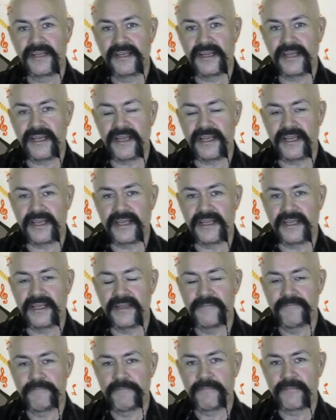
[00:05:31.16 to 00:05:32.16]
a
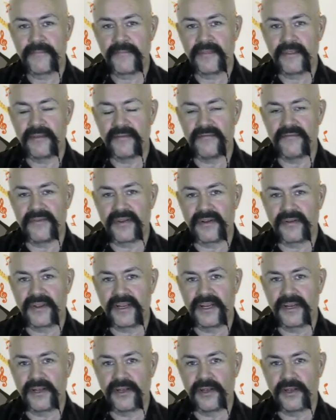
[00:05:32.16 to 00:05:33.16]

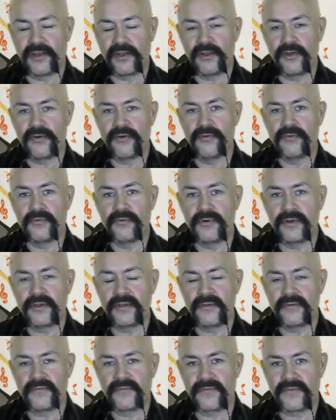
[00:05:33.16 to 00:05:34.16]
very low
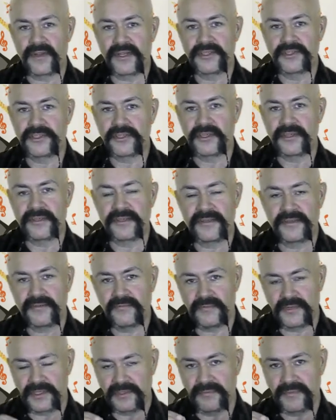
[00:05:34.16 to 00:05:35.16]
friction,
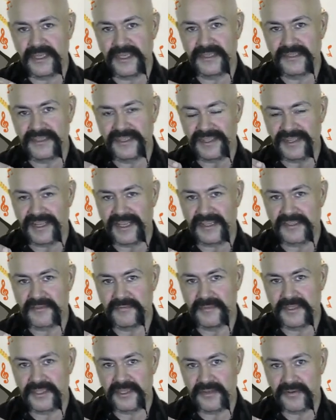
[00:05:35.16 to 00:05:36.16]
which means
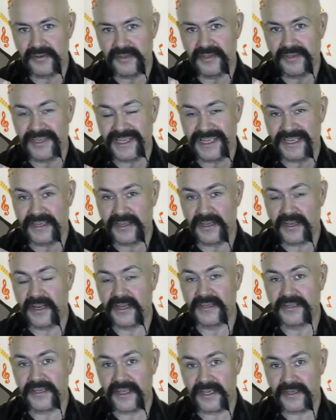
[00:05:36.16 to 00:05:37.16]
less material in
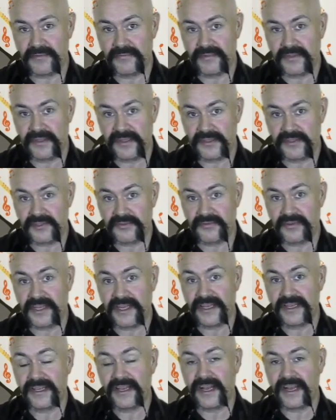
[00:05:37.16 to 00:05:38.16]
contact with the
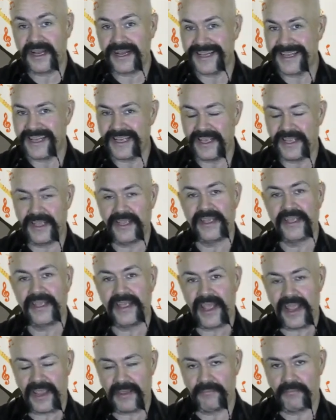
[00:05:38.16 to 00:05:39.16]
string,
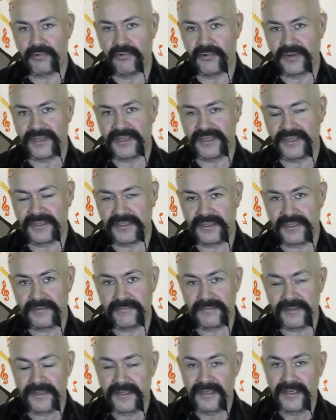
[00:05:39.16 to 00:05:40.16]
i.e. a pointy
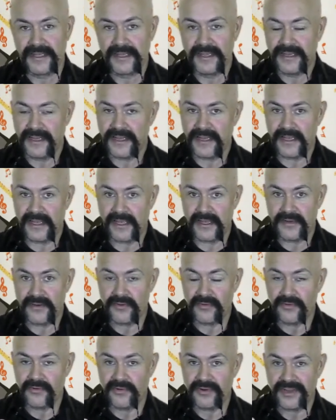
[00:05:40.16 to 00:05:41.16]
tip, and
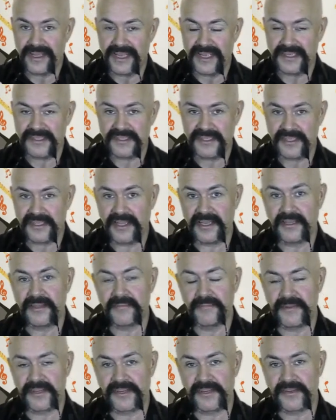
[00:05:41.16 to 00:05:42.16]
or a
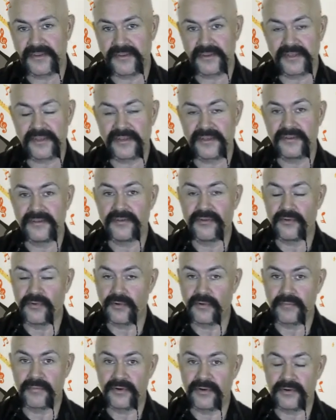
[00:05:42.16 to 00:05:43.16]
slick material,
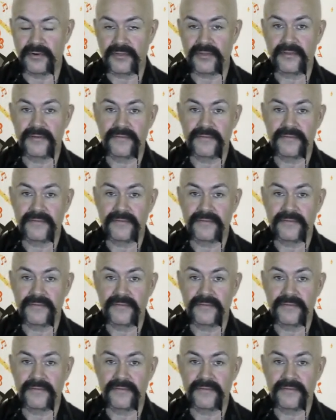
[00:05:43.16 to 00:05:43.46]
or both.